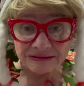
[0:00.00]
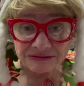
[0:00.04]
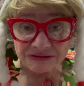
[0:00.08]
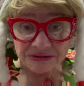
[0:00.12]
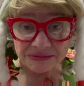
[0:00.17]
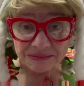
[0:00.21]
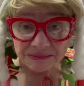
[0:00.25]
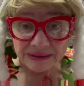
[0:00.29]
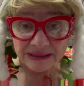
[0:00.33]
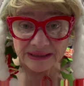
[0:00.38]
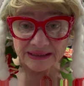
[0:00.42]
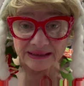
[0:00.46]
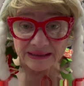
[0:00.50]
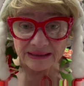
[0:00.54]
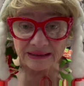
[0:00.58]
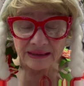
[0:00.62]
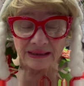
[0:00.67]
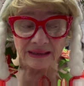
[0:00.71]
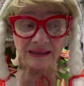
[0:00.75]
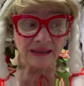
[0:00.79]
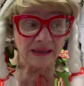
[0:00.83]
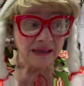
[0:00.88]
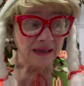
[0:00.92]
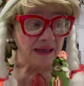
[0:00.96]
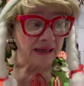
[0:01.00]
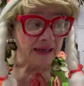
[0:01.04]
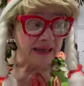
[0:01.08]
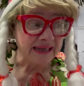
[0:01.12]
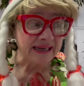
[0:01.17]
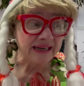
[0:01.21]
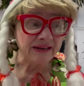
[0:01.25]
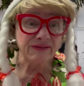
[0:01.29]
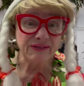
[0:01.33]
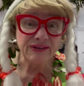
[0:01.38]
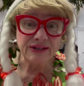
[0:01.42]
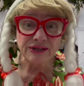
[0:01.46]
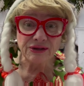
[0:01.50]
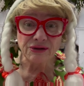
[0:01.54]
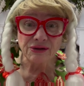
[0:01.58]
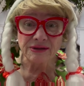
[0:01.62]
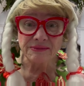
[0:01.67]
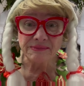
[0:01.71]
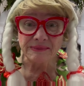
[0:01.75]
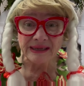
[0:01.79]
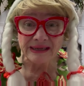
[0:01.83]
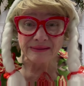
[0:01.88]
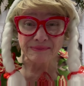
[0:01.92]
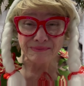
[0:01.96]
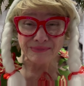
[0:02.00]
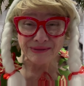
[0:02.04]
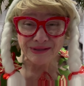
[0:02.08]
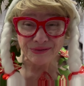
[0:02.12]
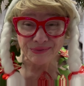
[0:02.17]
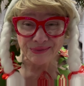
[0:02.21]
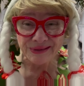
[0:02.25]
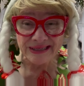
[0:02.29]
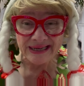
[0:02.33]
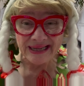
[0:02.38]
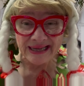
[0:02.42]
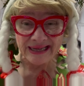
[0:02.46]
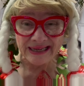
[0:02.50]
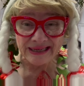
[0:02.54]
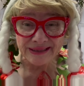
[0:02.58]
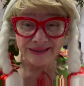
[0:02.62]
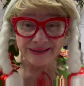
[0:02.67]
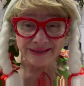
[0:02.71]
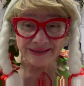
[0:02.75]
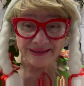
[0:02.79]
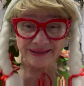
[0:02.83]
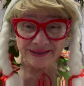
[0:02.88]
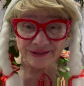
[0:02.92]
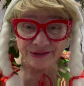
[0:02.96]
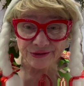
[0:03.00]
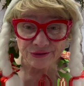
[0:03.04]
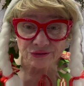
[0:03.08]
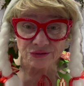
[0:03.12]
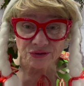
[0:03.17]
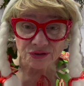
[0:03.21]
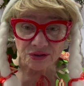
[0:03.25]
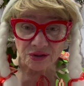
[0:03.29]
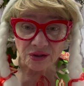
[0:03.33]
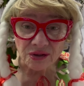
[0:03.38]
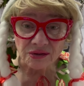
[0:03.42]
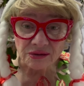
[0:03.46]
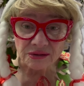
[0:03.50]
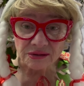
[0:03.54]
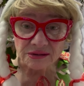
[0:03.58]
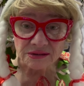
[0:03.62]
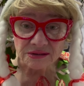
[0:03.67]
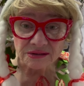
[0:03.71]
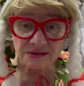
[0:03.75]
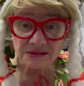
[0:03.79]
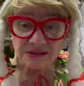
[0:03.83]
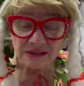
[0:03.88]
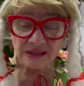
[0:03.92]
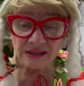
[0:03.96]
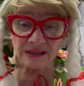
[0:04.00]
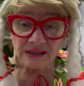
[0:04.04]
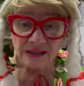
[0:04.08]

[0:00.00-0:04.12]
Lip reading: money, and every year I'd make between $80 and $100,